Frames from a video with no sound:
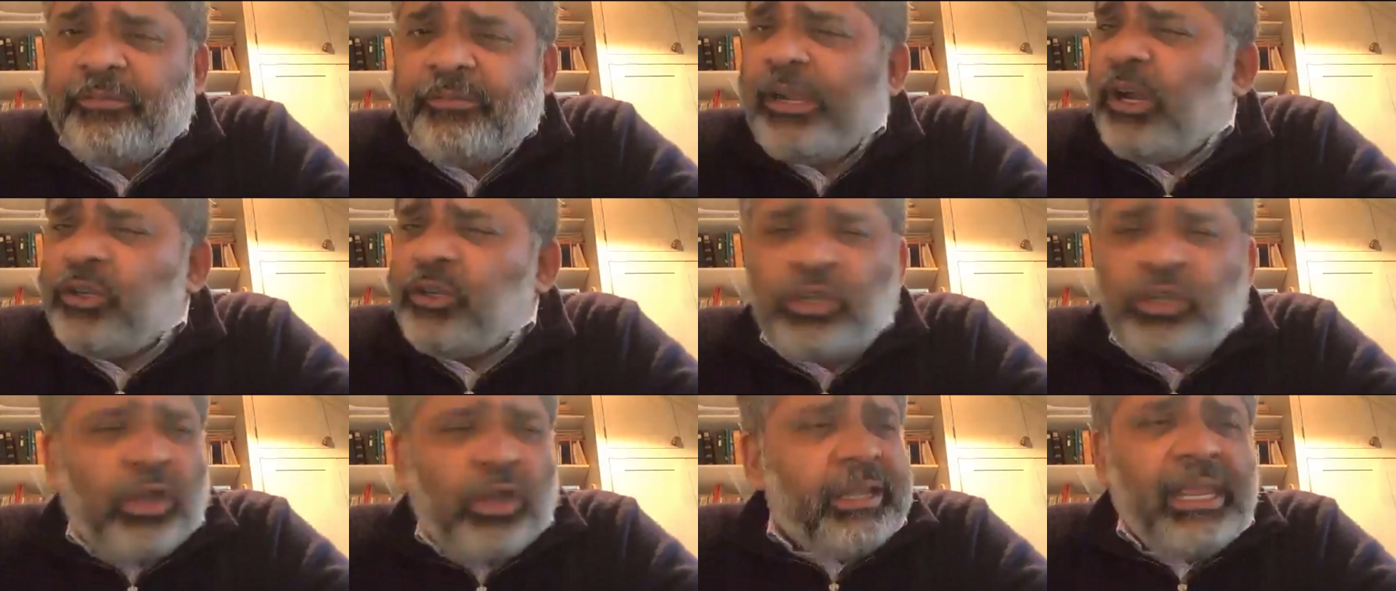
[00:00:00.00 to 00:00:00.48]
We're
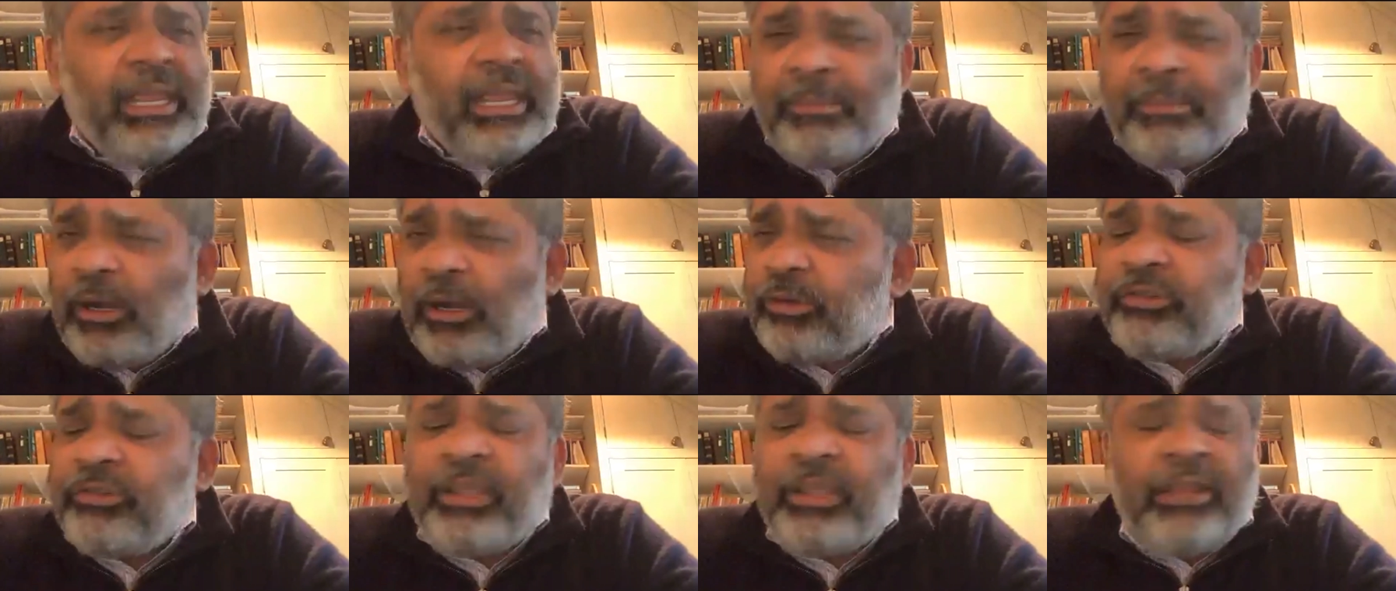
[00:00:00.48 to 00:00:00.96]
not talking
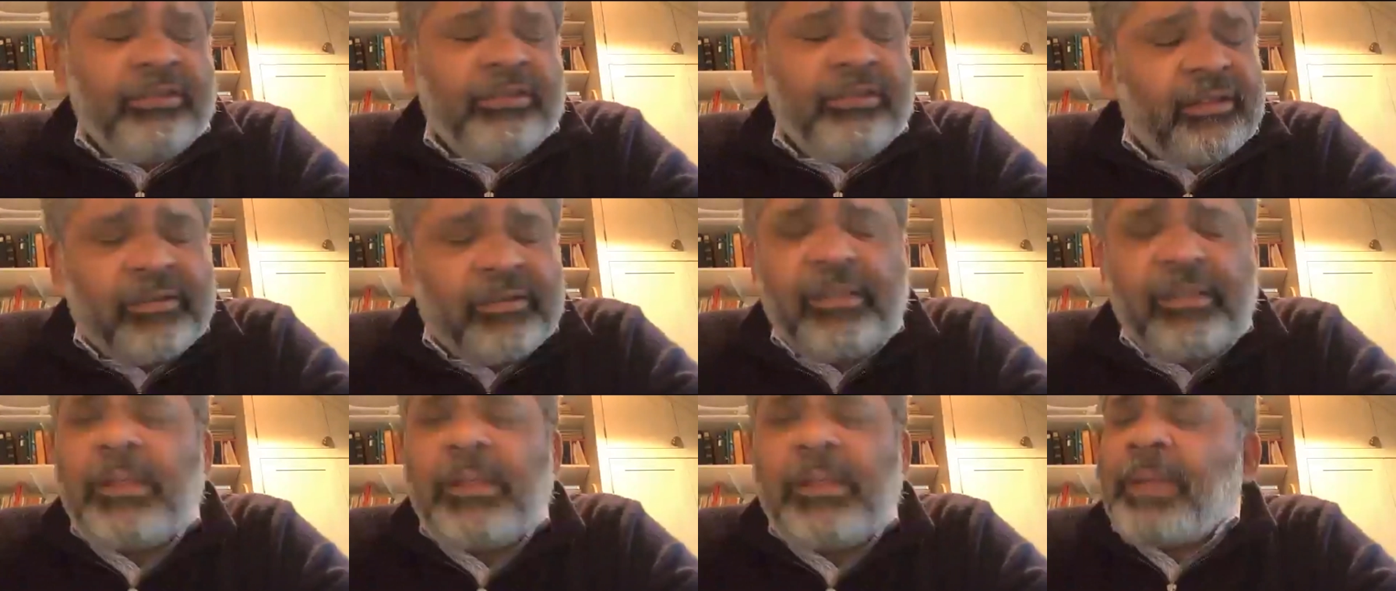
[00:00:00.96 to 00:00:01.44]
about changes
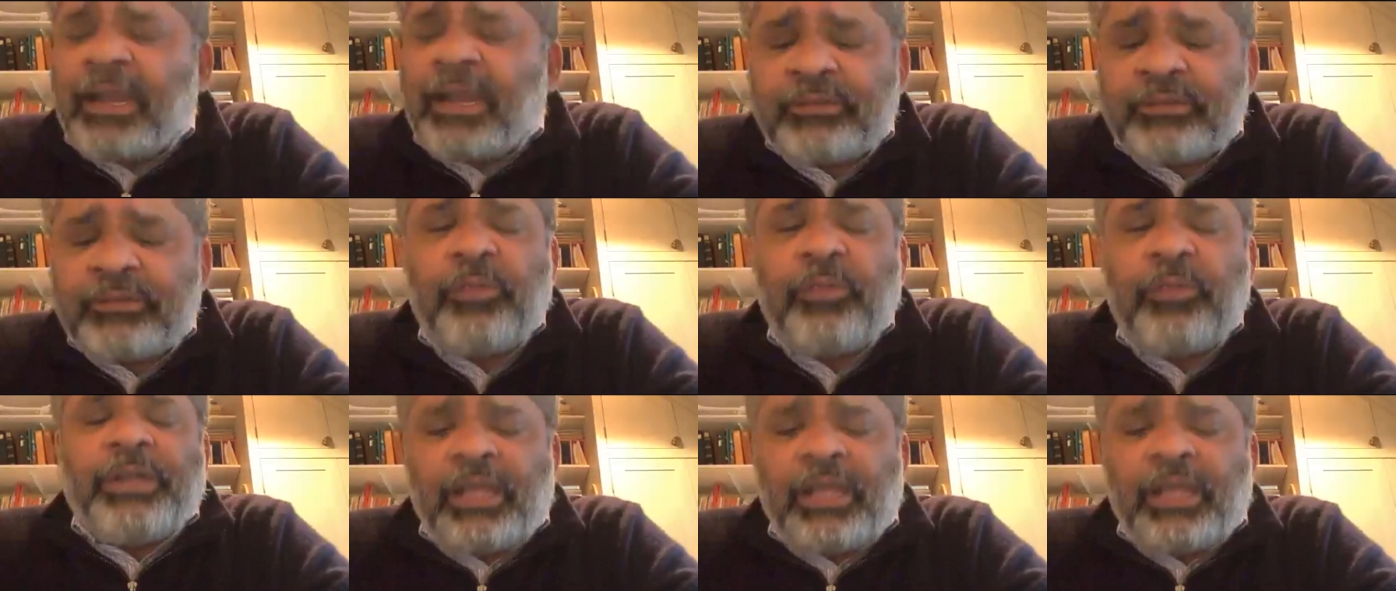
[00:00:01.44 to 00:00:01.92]
in the
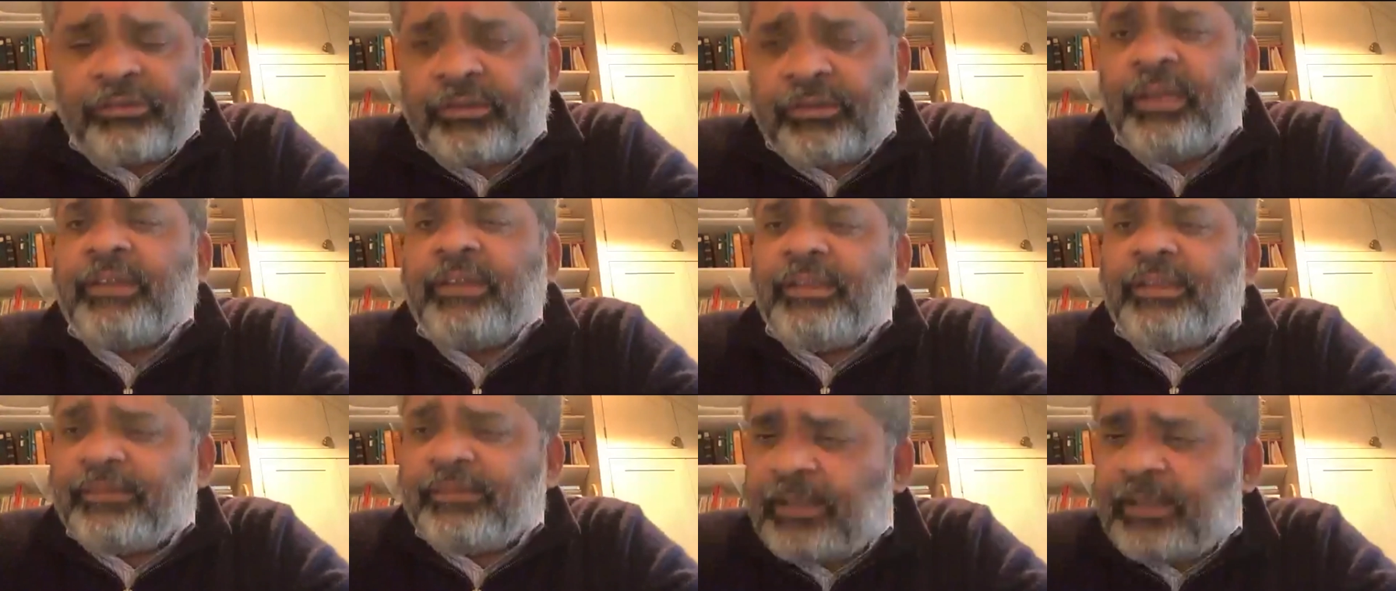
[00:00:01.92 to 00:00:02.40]
pattern of production
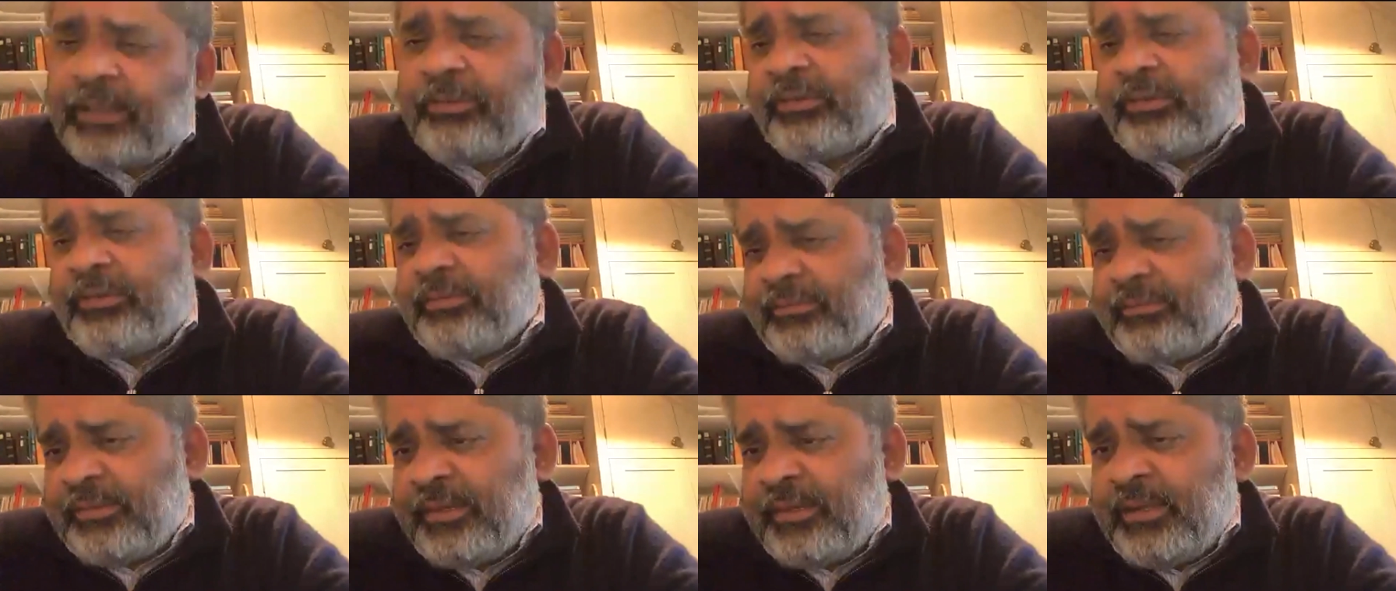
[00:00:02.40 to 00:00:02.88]
and consumption.